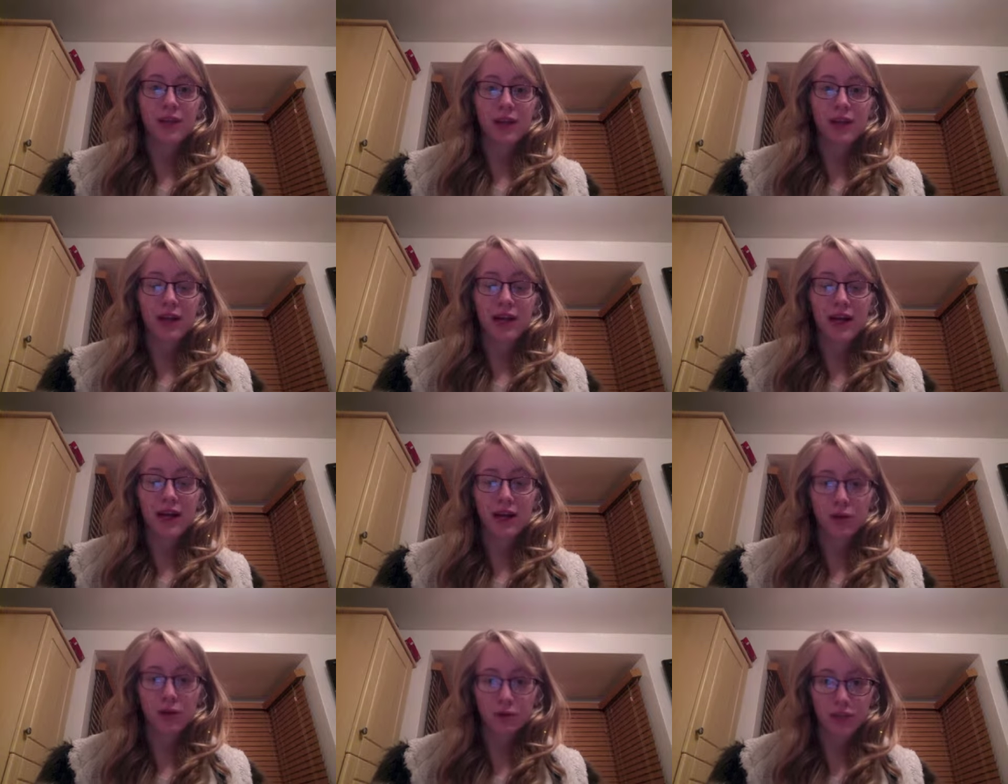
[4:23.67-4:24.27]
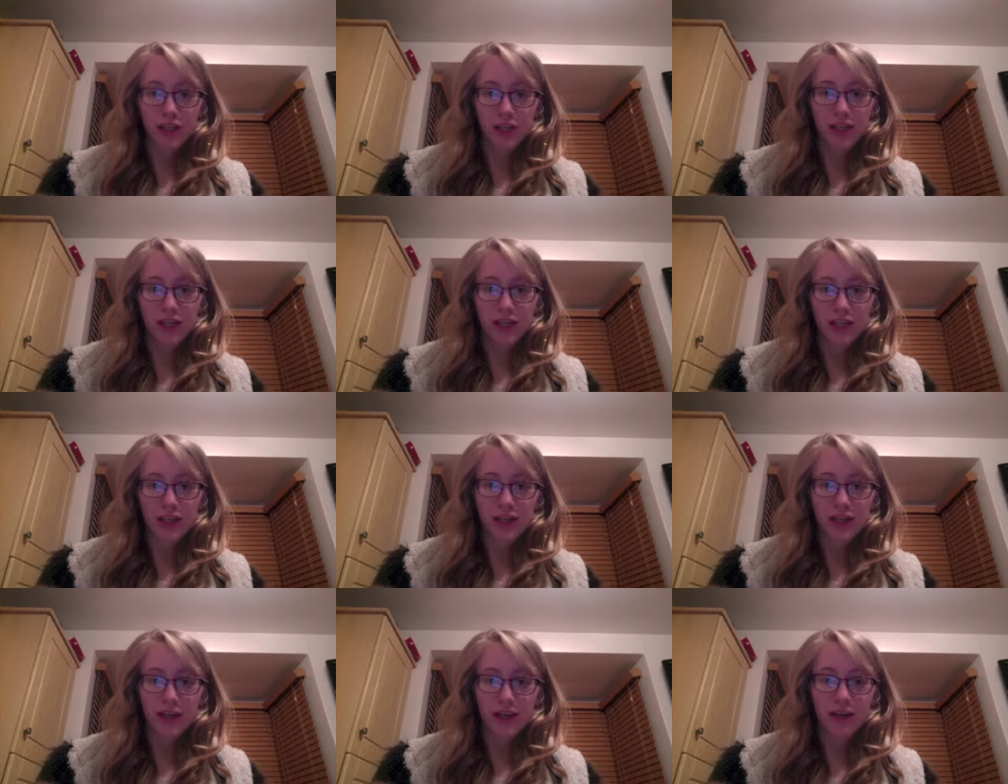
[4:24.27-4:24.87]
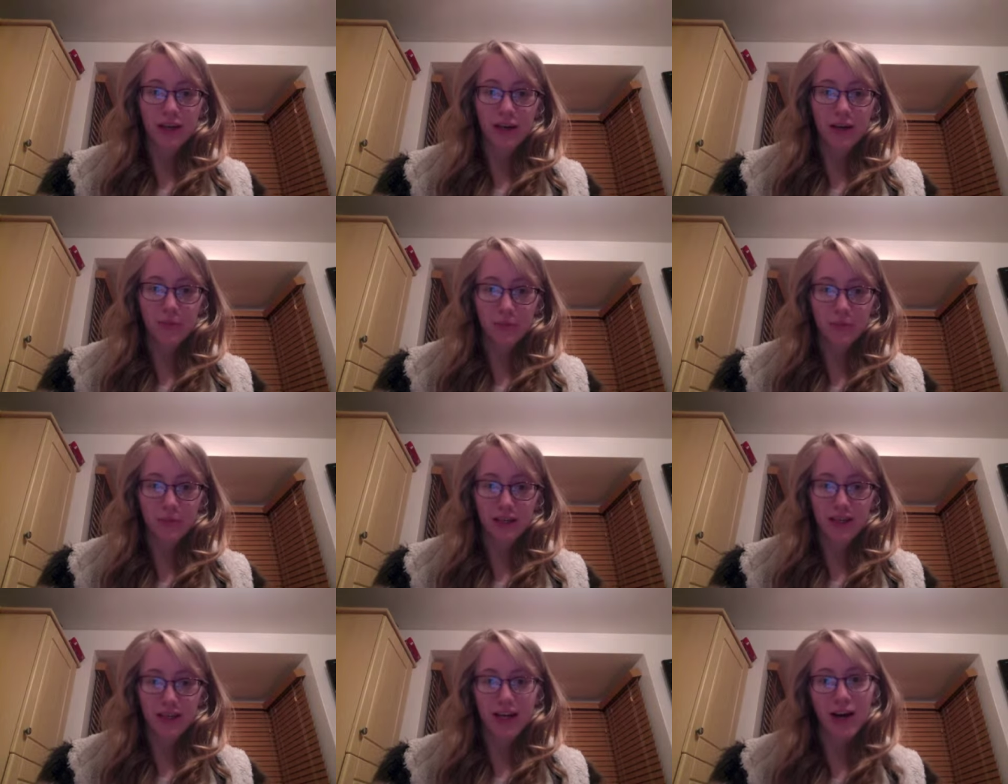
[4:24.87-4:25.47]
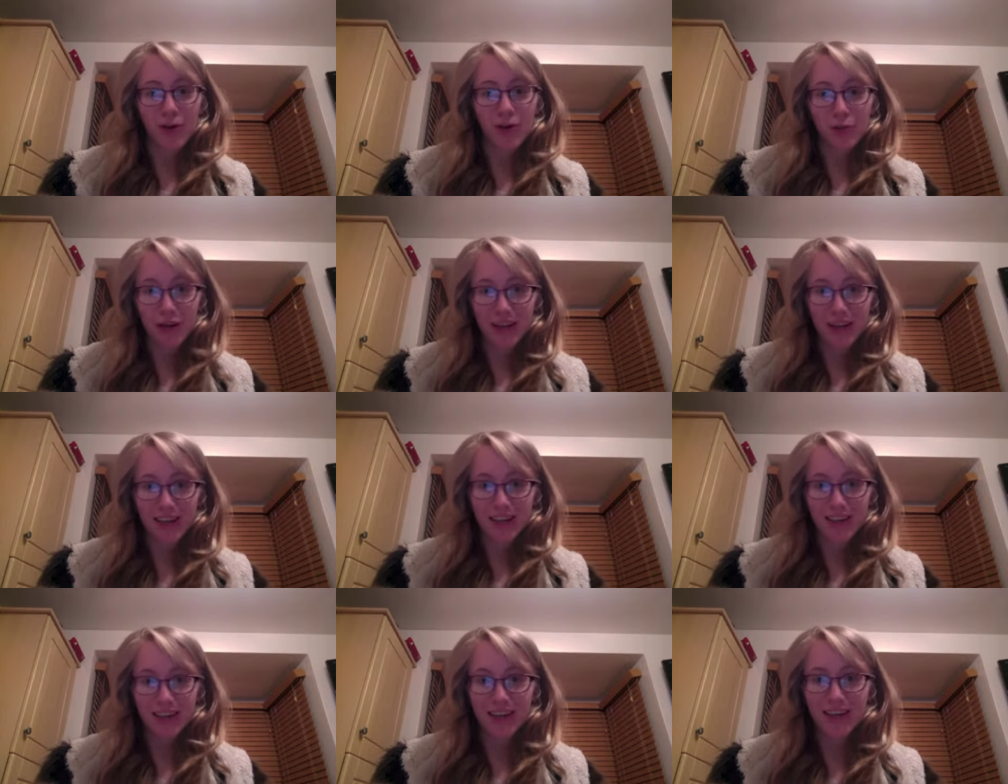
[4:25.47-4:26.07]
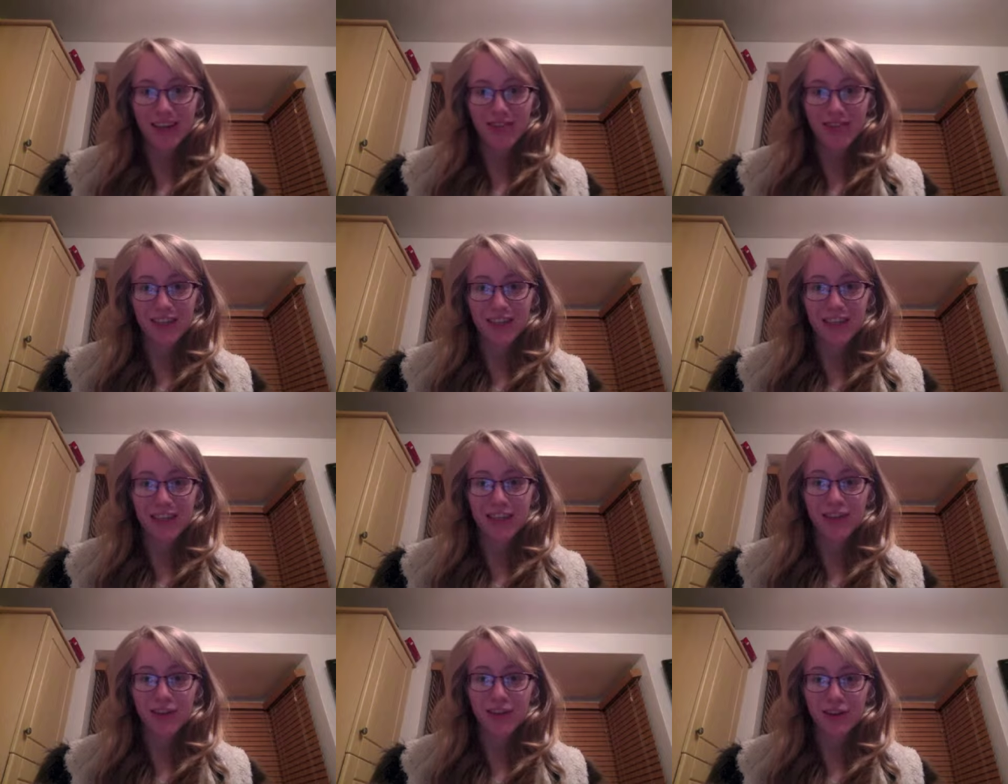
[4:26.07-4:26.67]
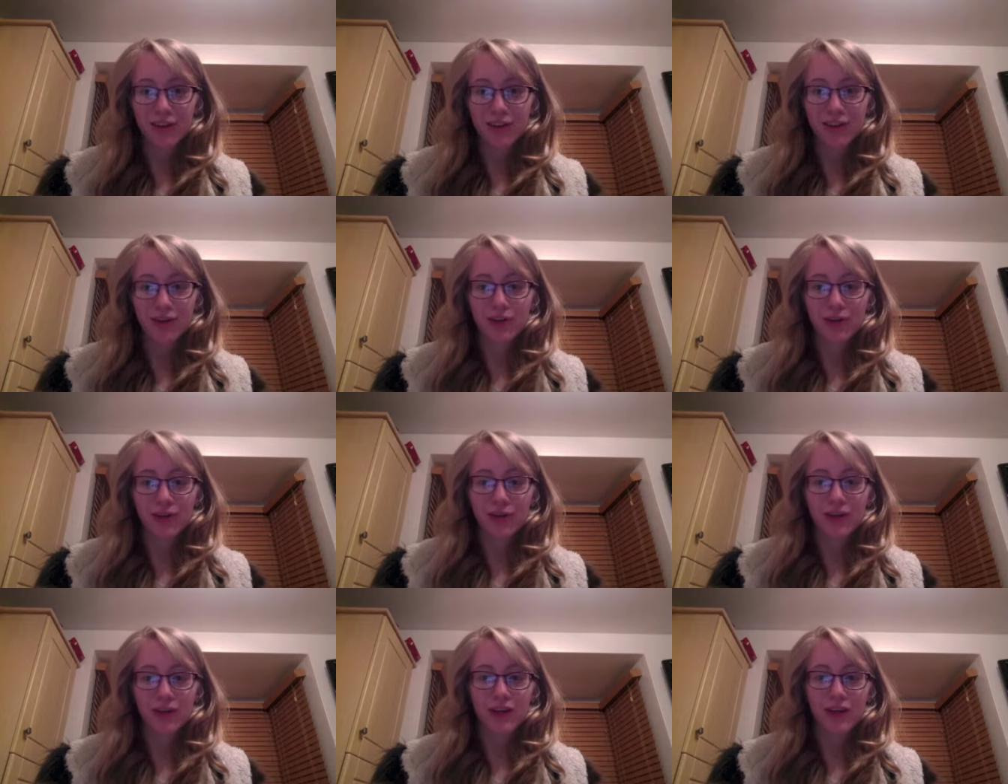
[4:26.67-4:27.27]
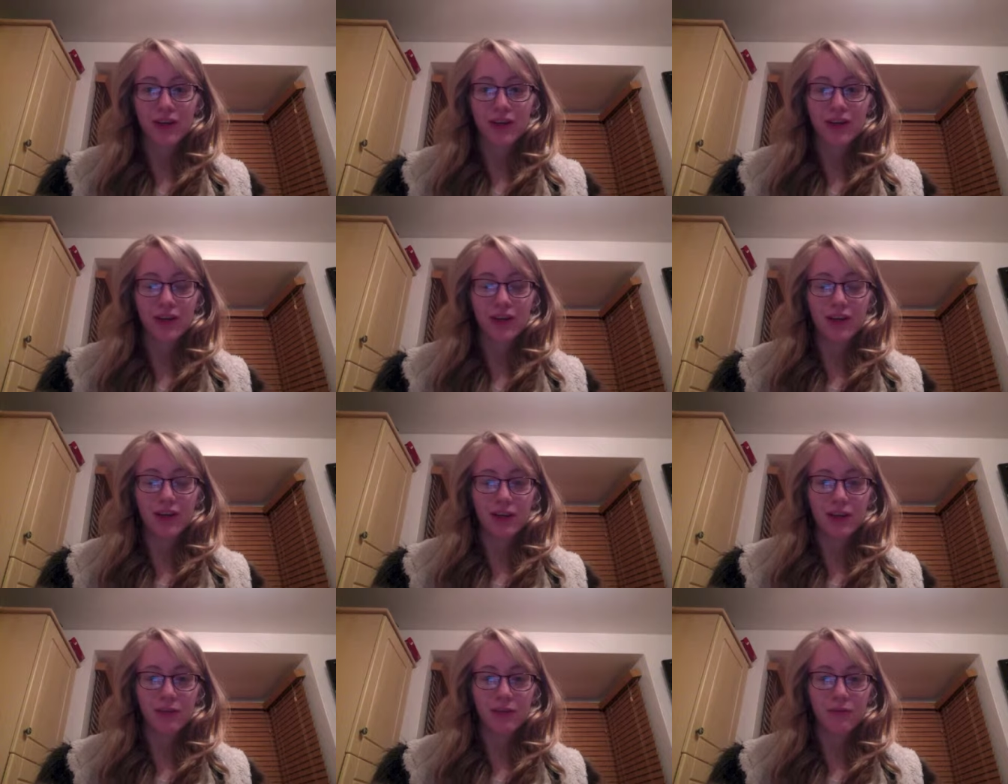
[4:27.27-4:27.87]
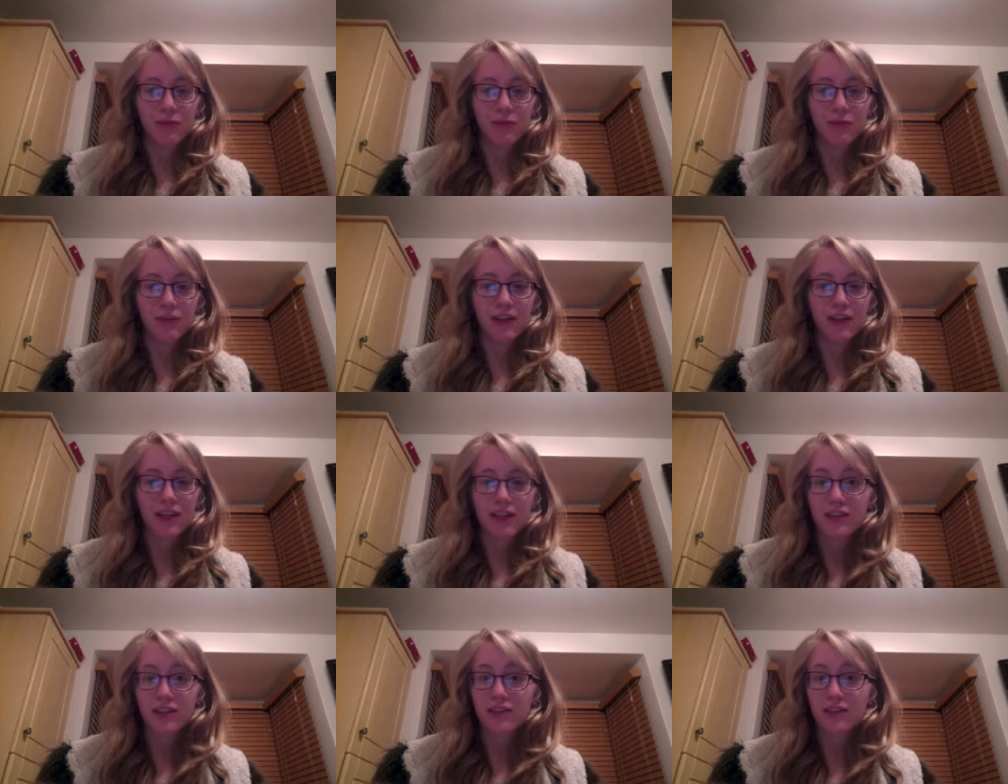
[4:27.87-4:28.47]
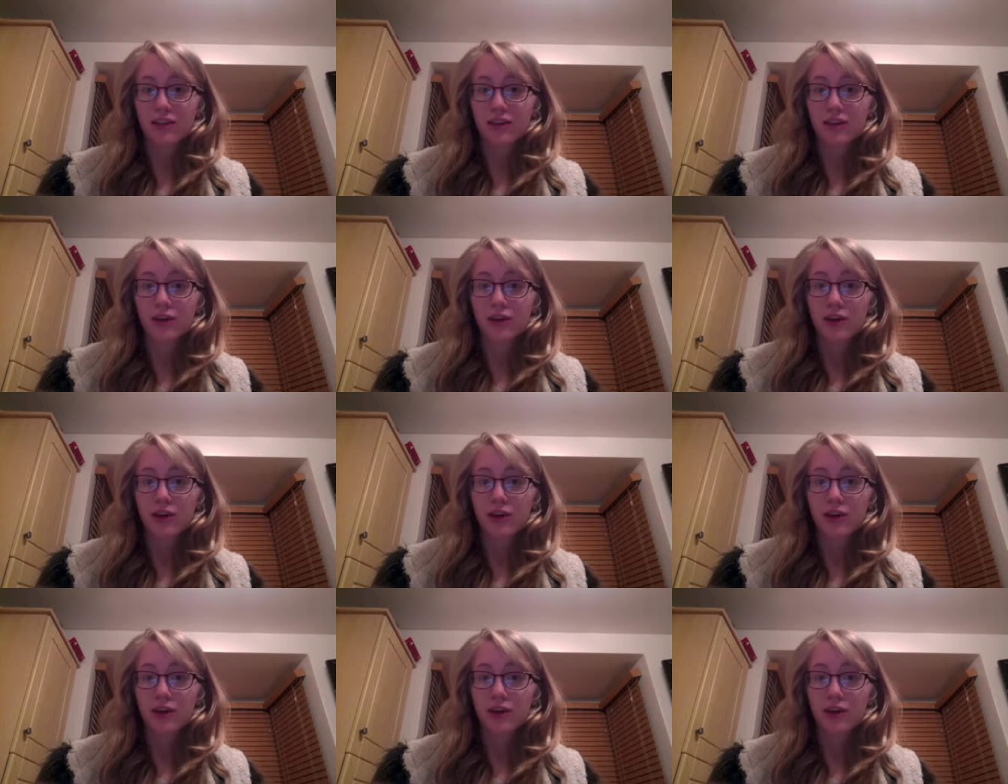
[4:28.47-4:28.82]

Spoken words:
how shaky they can be and how bad it can really look on the thing. So